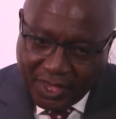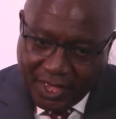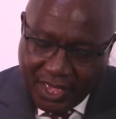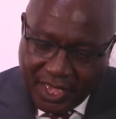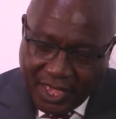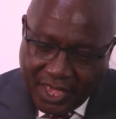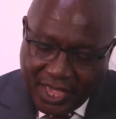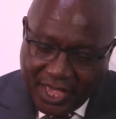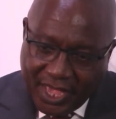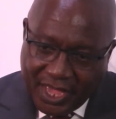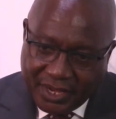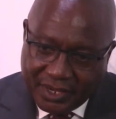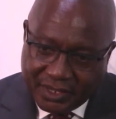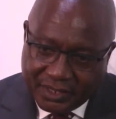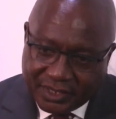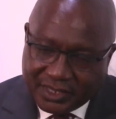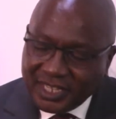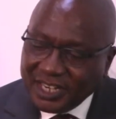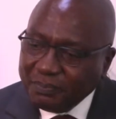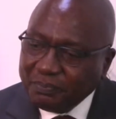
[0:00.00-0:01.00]

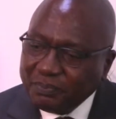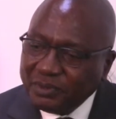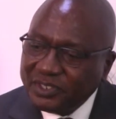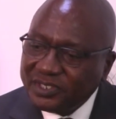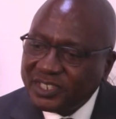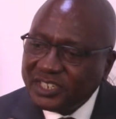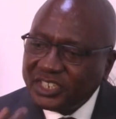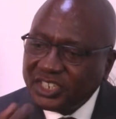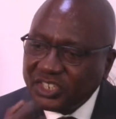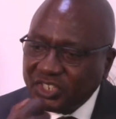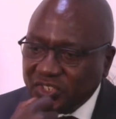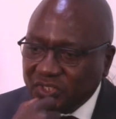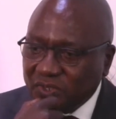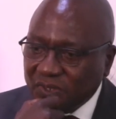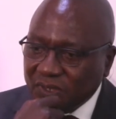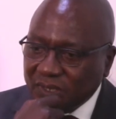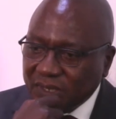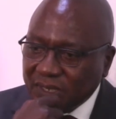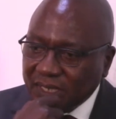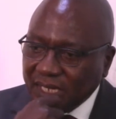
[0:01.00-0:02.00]
And the representation